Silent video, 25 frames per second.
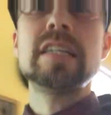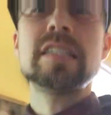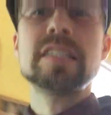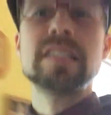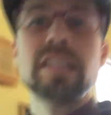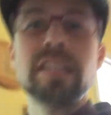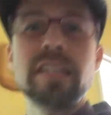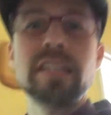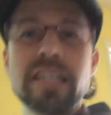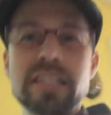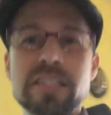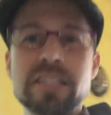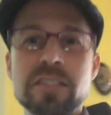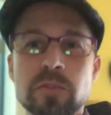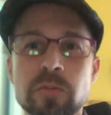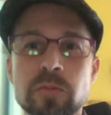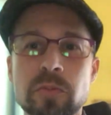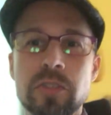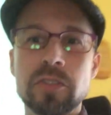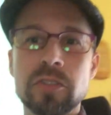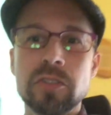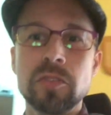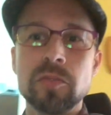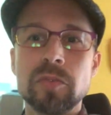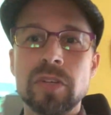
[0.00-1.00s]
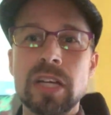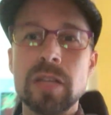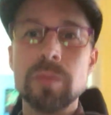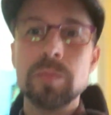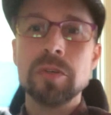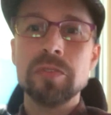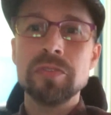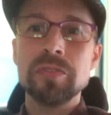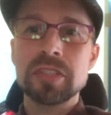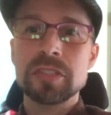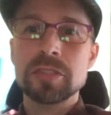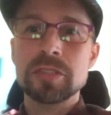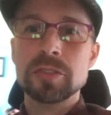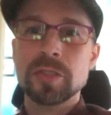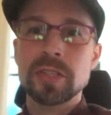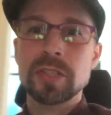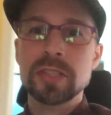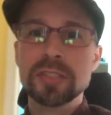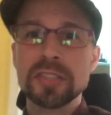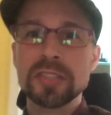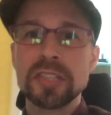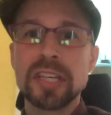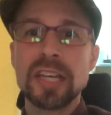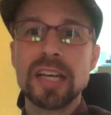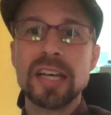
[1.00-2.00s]
In case you're wondering why I'm moving
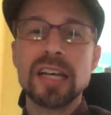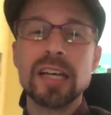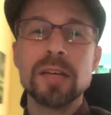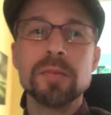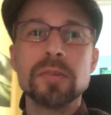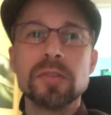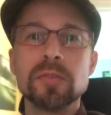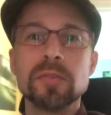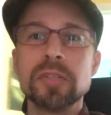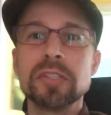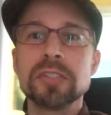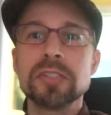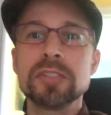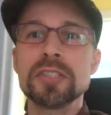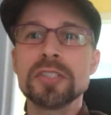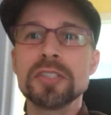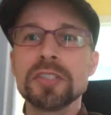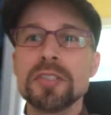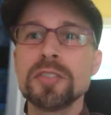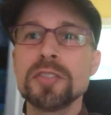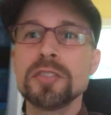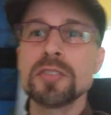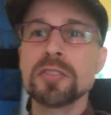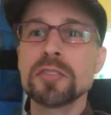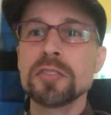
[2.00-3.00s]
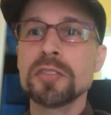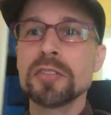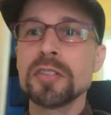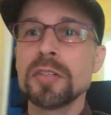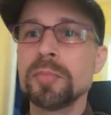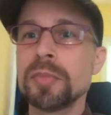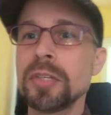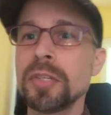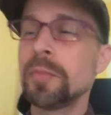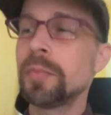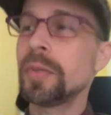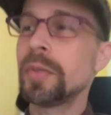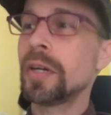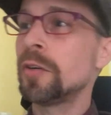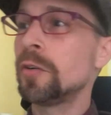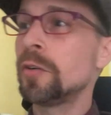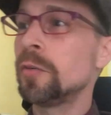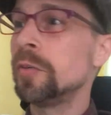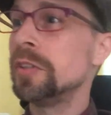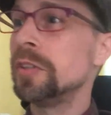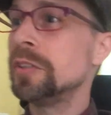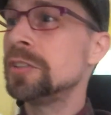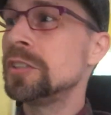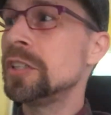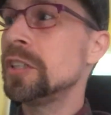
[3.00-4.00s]
strangely, I am a wheelchair user. I'm in a power
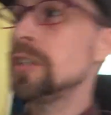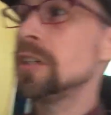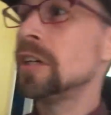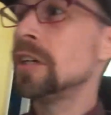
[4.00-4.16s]
wheelchair.